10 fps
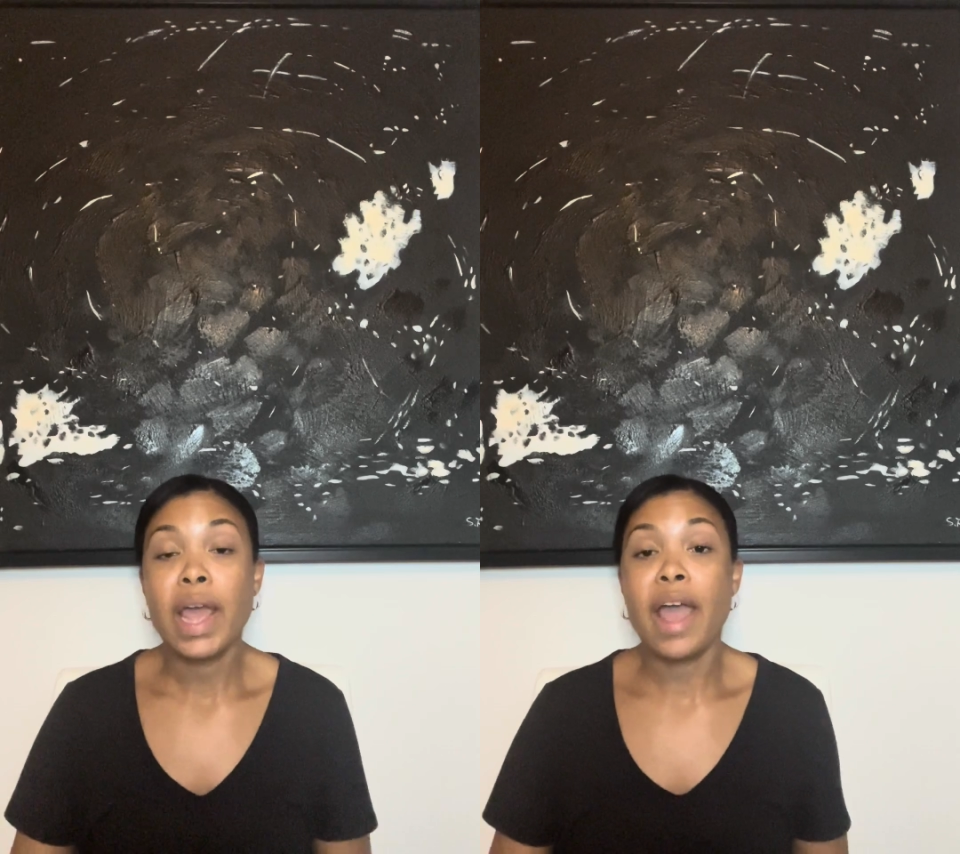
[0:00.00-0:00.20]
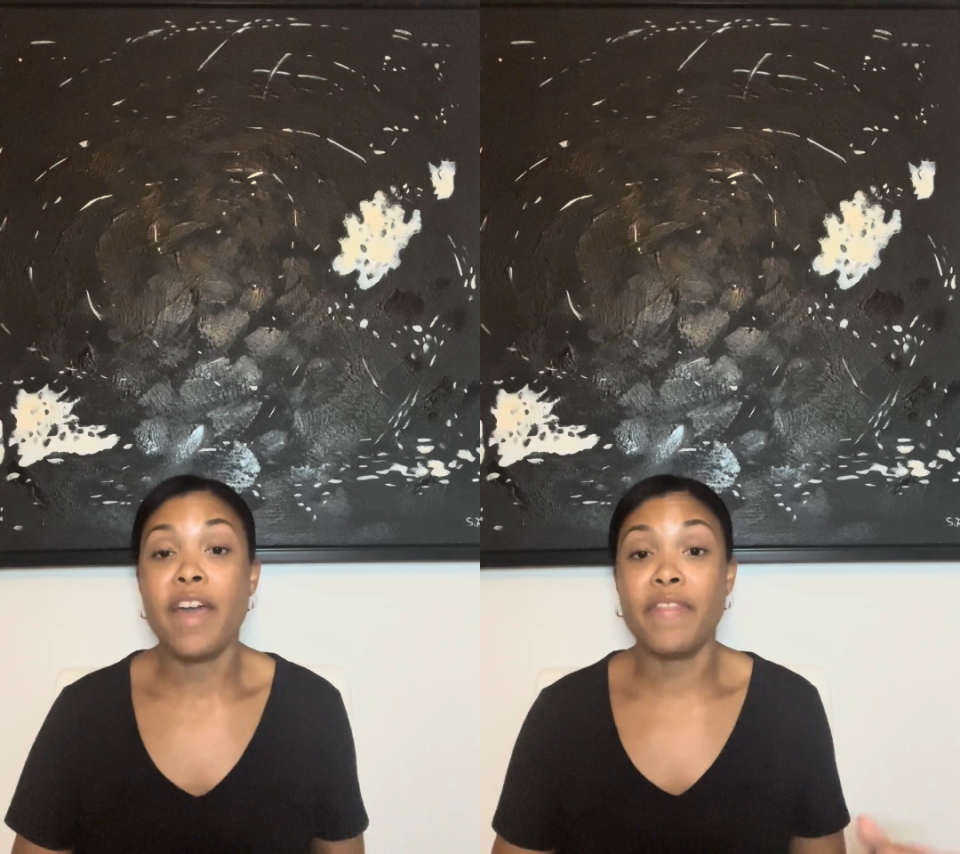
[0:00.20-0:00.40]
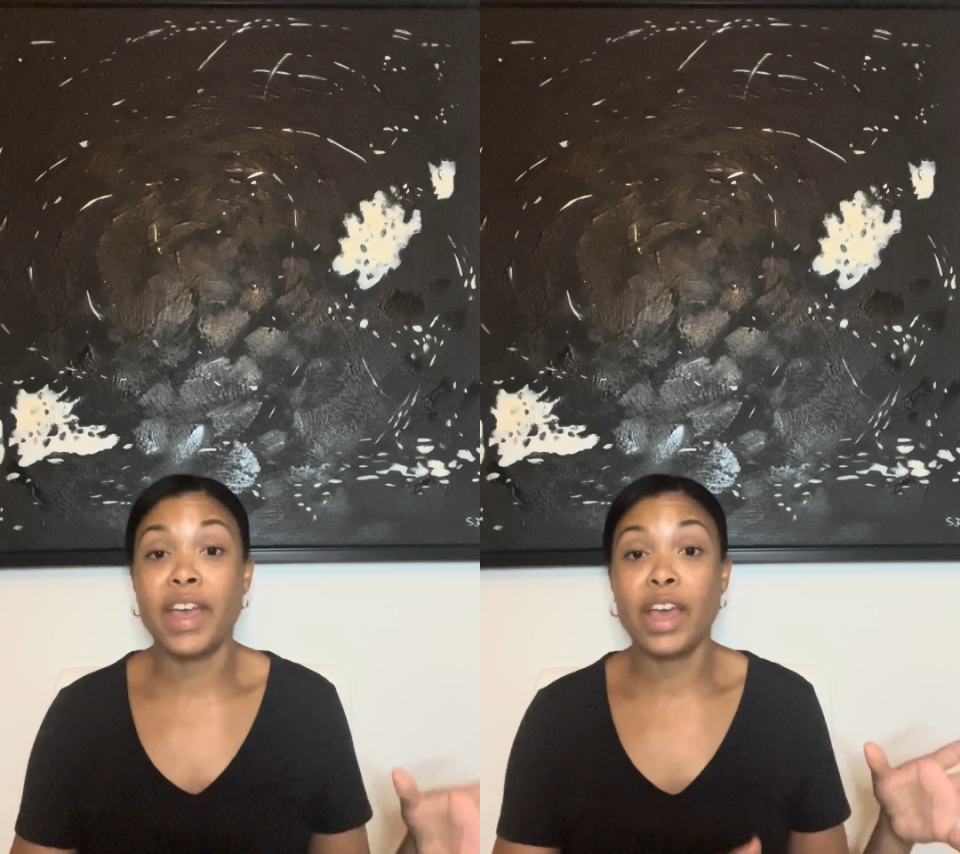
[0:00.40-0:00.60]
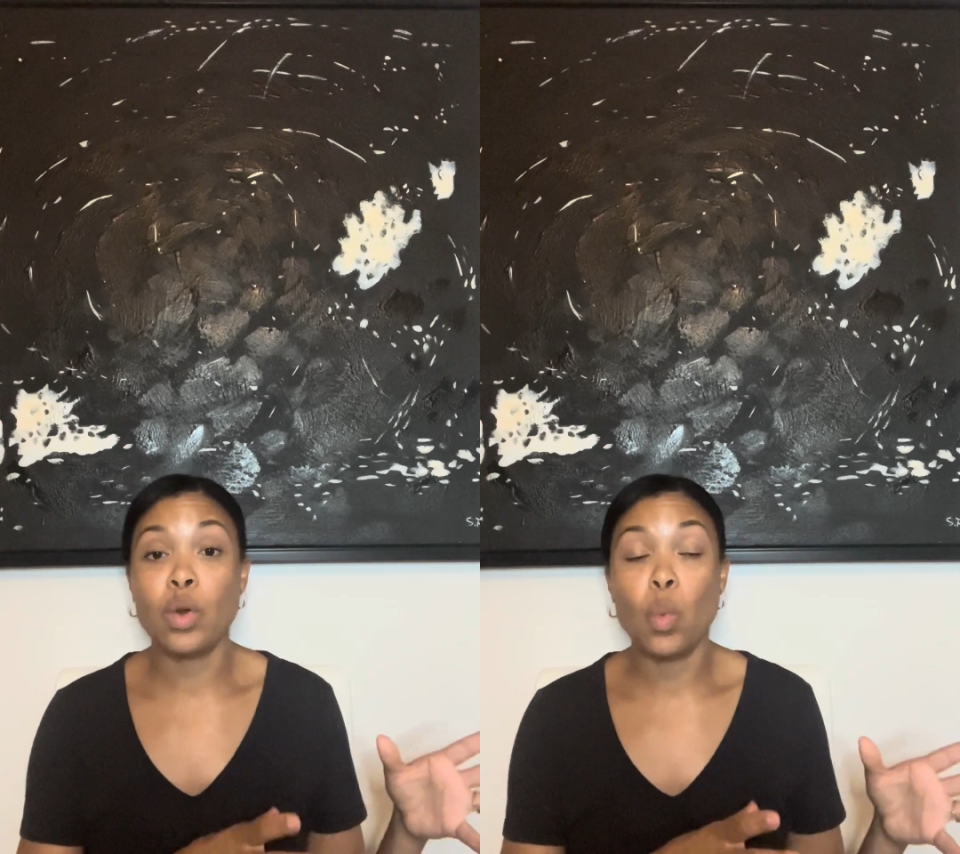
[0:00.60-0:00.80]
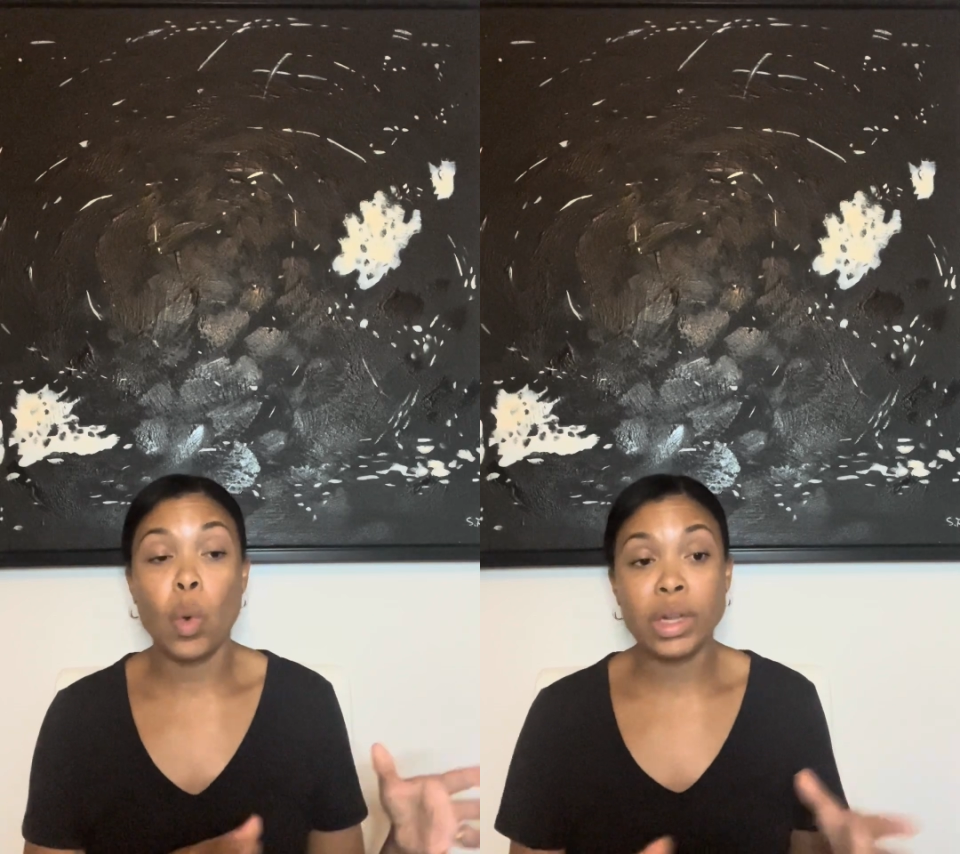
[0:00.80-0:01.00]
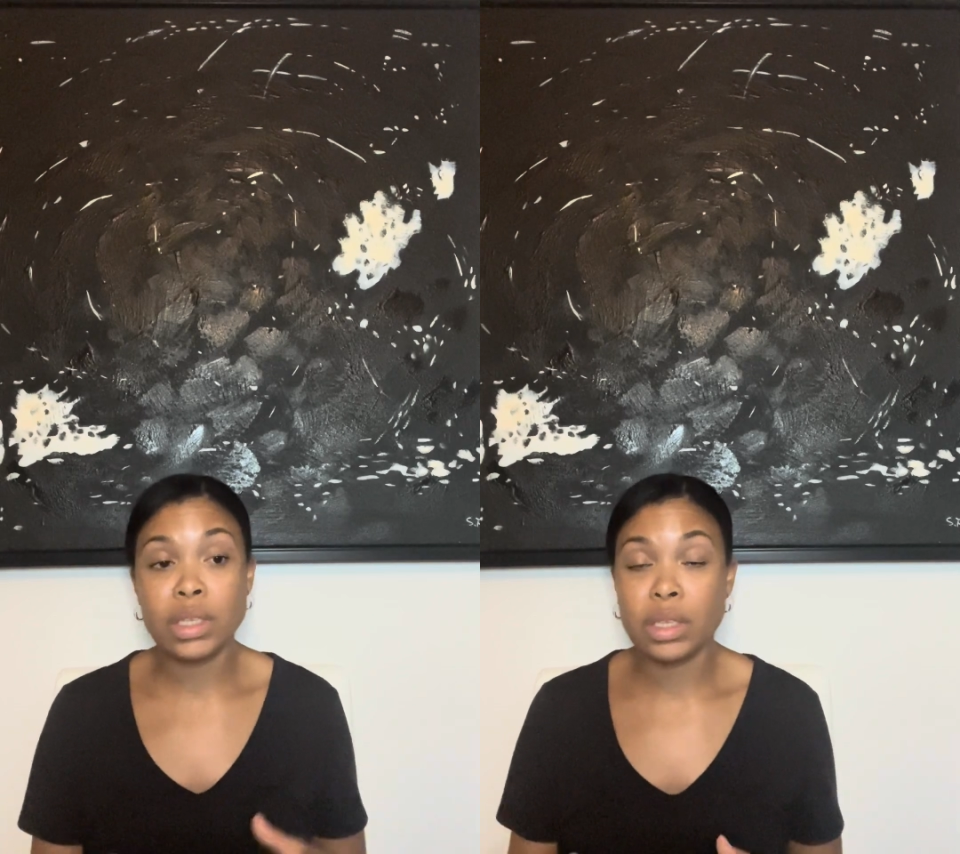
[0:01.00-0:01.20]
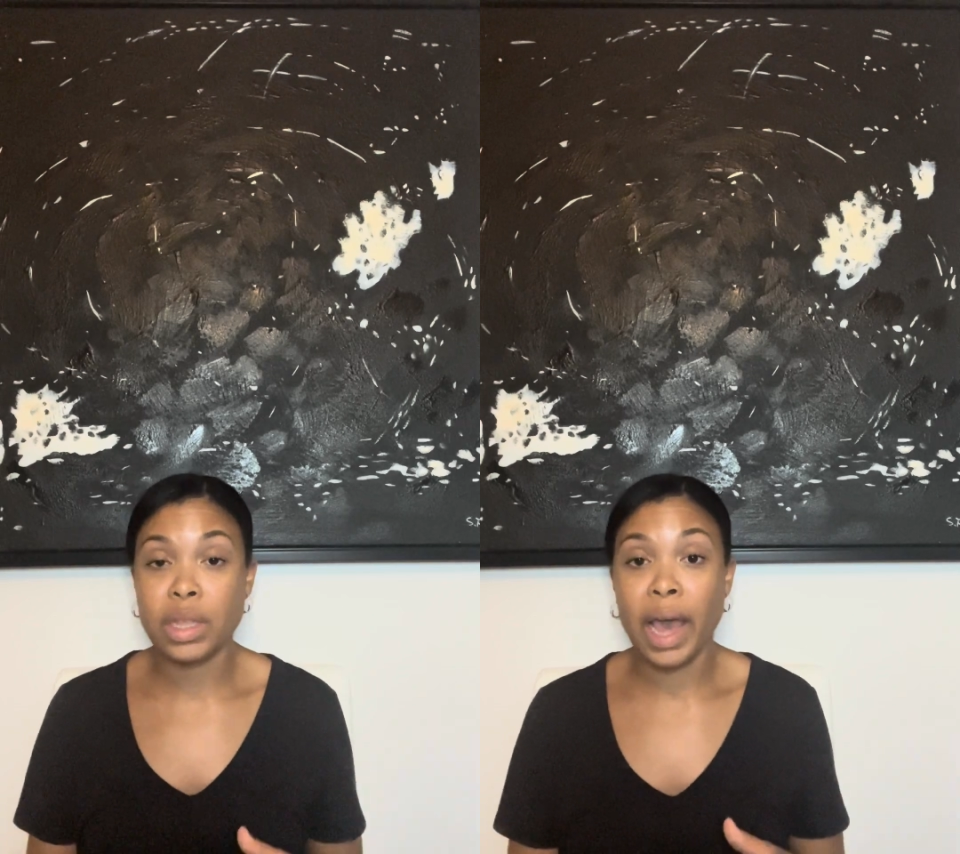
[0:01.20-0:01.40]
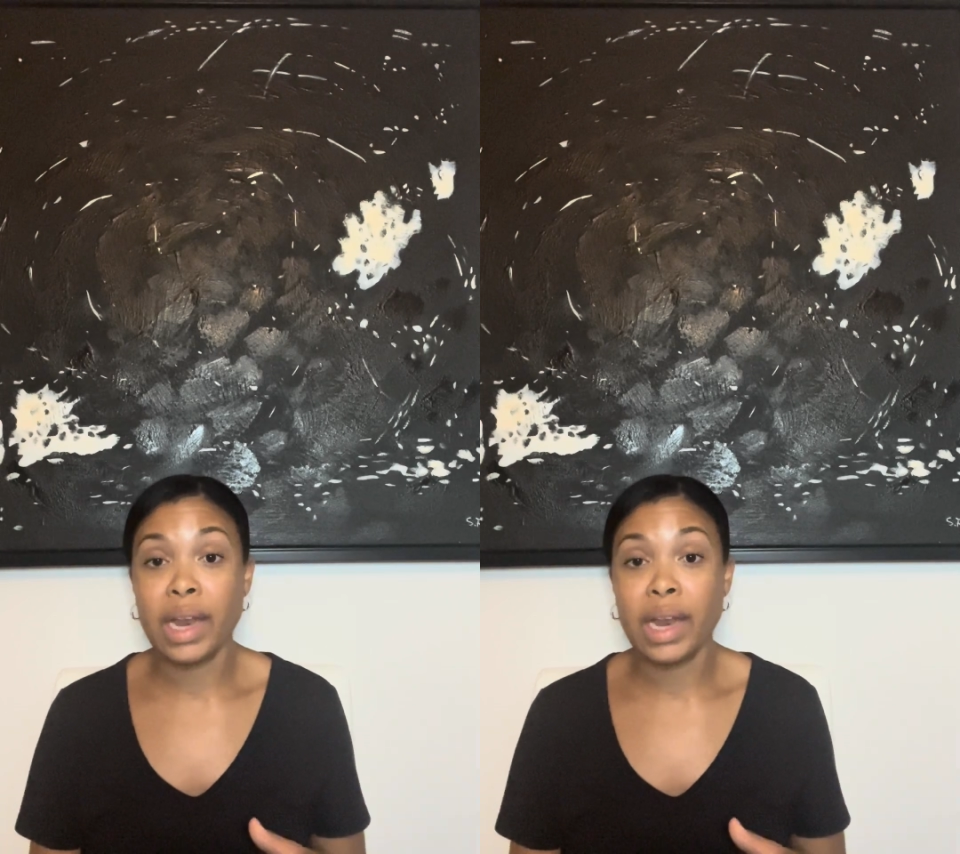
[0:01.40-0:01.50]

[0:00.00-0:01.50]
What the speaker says: And then once the